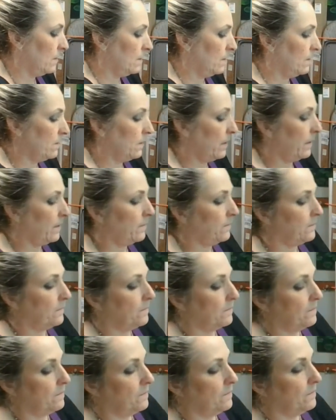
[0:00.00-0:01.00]
Alright.
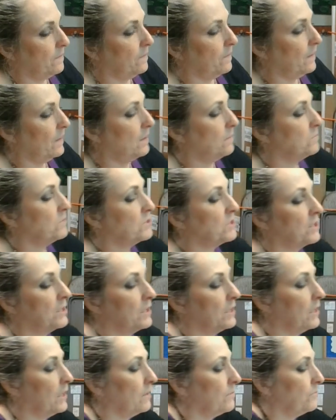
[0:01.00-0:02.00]
Then I'm just going to
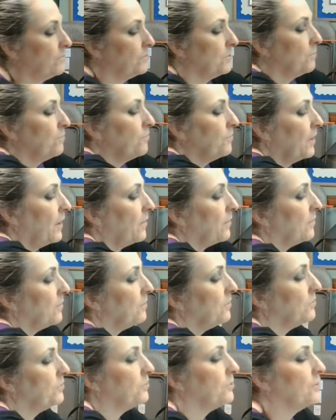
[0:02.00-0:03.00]
get some
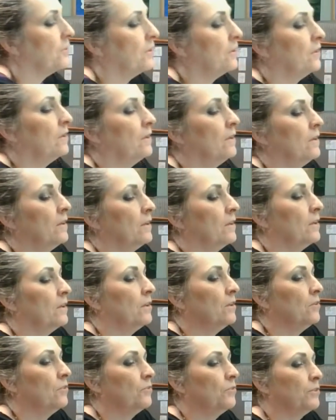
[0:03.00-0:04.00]
feathers. You can
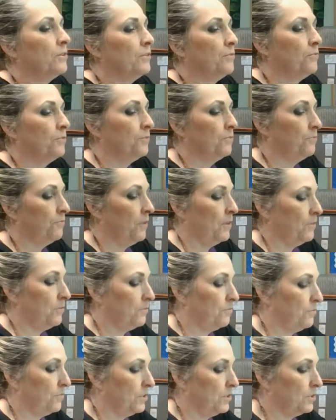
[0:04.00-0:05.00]
use a different feather
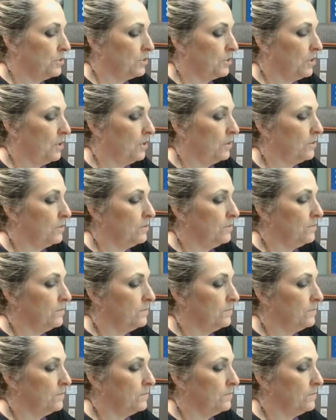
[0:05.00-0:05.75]
for each color.